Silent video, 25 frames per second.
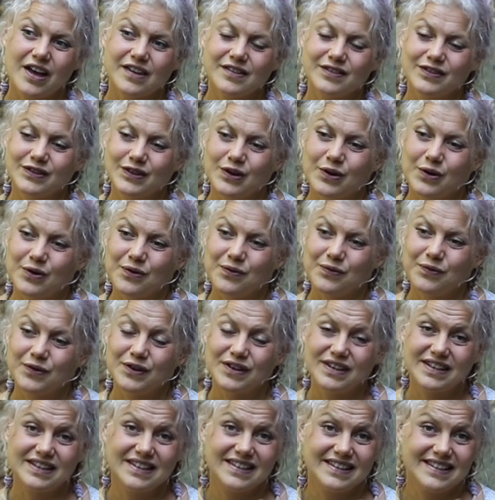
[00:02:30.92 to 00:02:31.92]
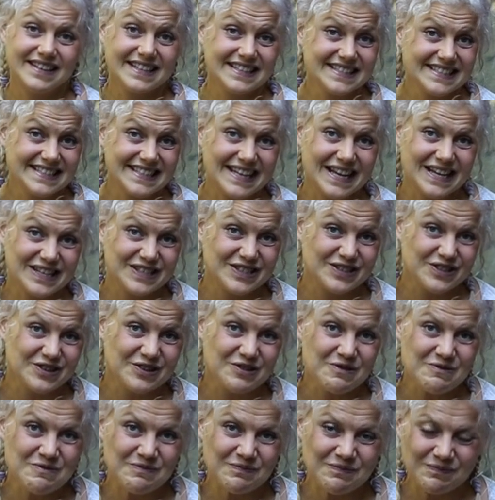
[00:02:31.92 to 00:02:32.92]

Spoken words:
So for this lecture,